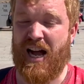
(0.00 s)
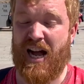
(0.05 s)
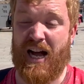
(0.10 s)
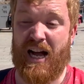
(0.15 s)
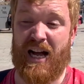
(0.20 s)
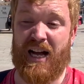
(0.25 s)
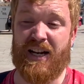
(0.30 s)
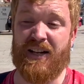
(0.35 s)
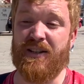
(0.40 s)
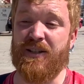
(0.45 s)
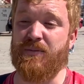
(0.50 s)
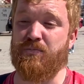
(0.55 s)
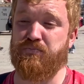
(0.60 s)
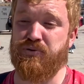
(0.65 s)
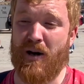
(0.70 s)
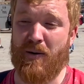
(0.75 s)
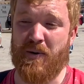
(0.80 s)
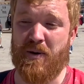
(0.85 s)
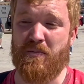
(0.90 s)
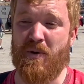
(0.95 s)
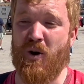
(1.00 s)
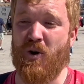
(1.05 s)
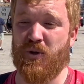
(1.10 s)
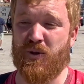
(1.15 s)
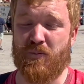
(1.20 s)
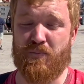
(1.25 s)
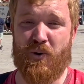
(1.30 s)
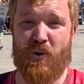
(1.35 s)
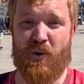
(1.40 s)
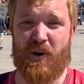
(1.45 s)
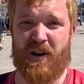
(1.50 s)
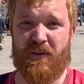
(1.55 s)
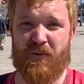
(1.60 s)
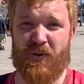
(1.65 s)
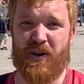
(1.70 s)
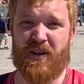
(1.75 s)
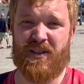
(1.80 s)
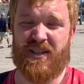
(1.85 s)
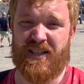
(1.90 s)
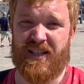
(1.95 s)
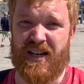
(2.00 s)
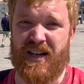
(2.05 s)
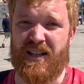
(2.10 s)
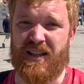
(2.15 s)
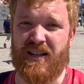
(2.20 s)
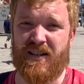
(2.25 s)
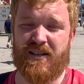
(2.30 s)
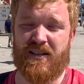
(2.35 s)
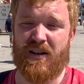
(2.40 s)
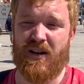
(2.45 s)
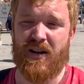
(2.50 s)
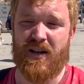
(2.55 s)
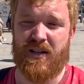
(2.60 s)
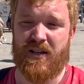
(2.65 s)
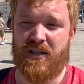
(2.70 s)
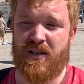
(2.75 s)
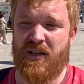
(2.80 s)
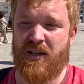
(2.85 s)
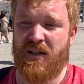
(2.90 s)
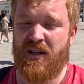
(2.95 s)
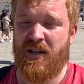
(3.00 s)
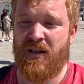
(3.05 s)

and probably most importantly, for a city this size,